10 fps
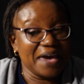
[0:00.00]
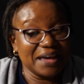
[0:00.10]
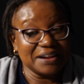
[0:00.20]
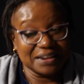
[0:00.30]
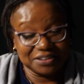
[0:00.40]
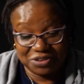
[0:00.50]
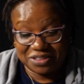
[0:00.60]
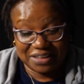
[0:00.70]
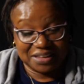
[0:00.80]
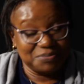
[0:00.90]
And
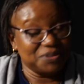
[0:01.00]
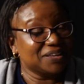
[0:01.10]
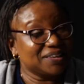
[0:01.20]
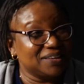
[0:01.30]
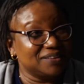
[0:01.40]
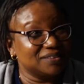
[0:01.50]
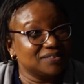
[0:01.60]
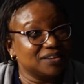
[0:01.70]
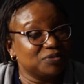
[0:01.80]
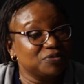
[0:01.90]
literally they came with the keys
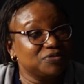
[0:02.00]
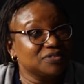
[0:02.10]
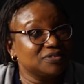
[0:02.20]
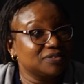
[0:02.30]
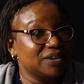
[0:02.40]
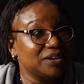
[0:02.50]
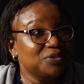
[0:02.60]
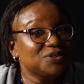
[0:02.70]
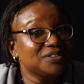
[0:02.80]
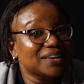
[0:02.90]
and said, we've just
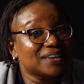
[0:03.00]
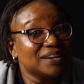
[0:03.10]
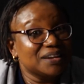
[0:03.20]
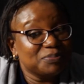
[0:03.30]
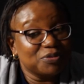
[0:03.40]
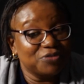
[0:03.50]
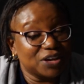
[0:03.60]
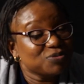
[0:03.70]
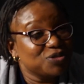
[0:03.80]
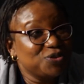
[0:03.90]
decided to take a leap of
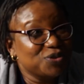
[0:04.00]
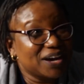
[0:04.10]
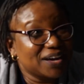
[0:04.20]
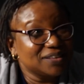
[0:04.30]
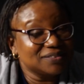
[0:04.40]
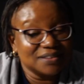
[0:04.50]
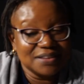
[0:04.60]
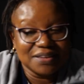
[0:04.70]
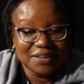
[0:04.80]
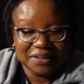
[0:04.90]
faith with you guys.
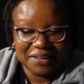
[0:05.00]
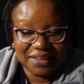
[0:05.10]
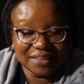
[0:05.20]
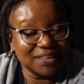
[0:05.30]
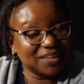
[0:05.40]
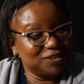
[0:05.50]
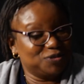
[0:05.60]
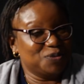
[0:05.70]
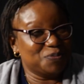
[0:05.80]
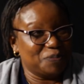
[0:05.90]
Here are the keys
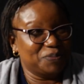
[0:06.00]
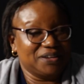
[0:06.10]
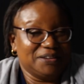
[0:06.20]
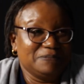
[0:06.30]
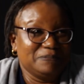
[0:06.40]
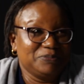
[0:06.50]
to the property.